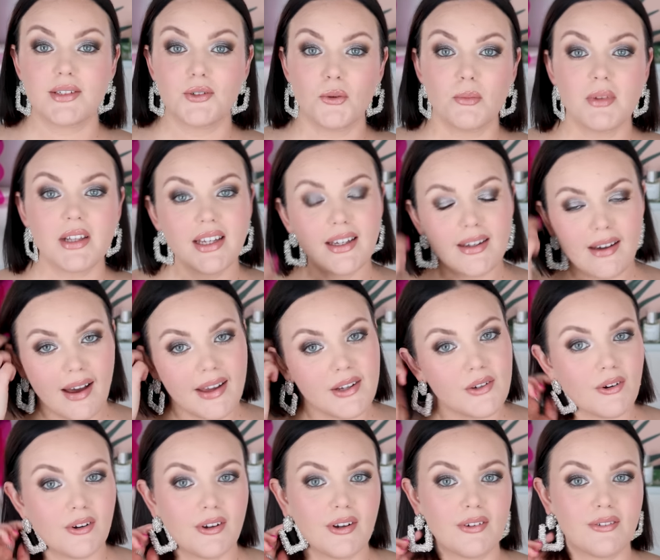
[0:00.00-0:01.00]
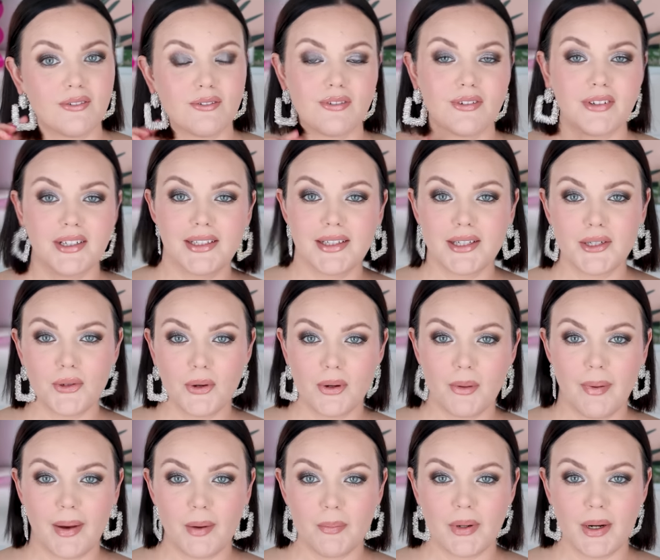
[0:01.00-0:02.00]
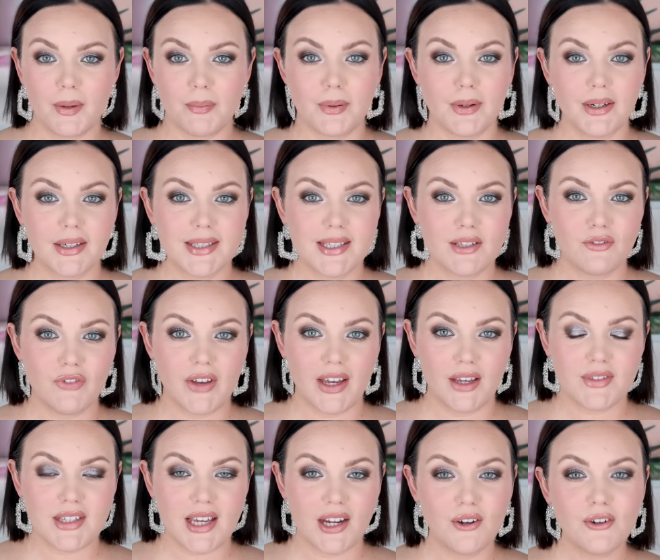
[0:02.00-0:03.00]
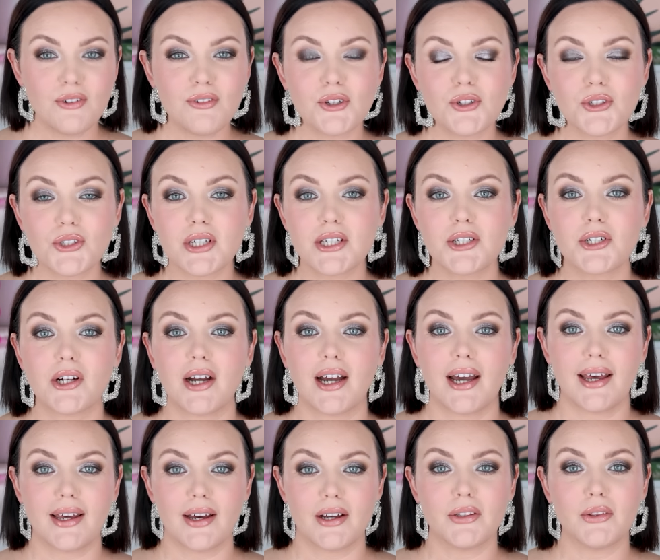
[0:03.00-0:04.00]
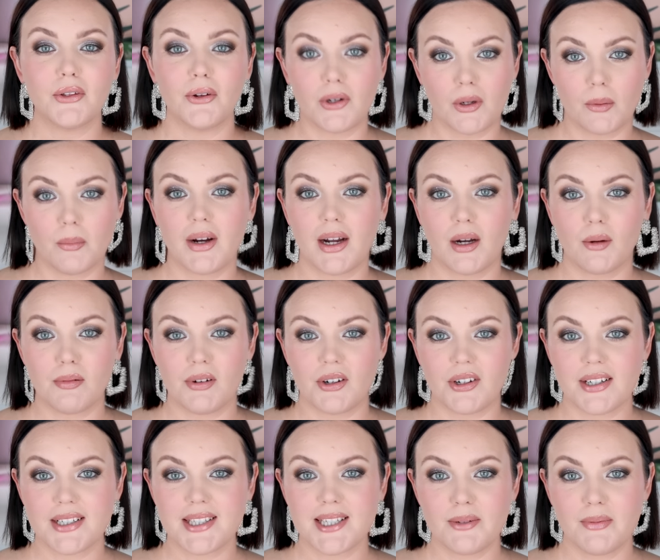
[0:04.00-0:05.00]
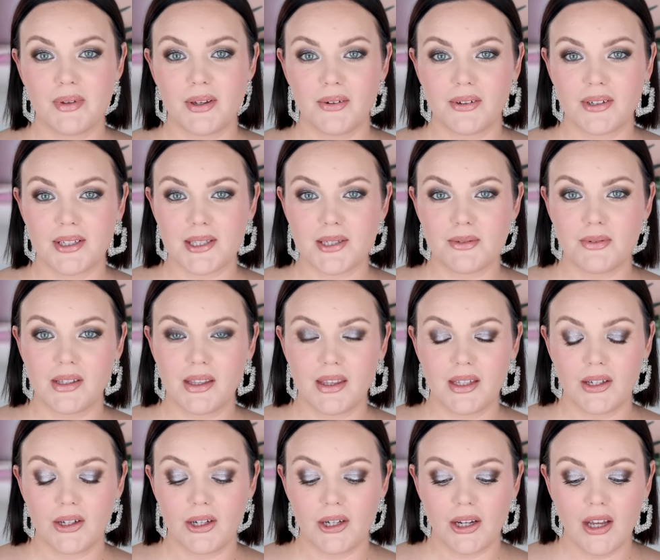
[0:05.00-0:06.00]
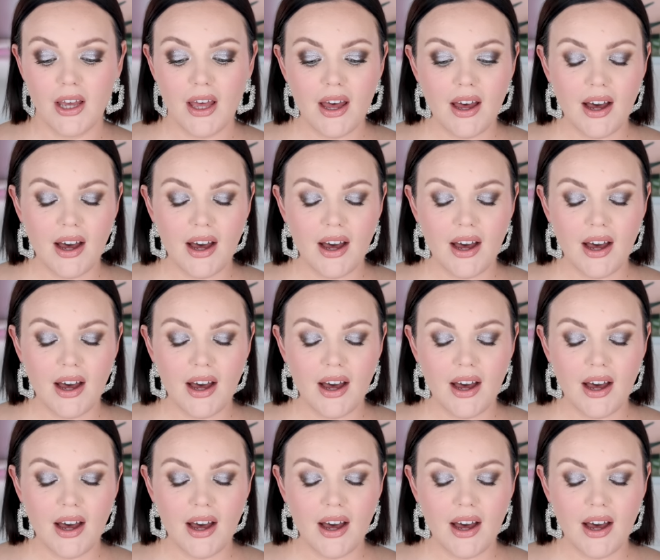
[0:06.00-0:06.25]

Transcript: Normally I don't really talk about brow products and faves. I don't usually try a lot of brow products, to be honest with you.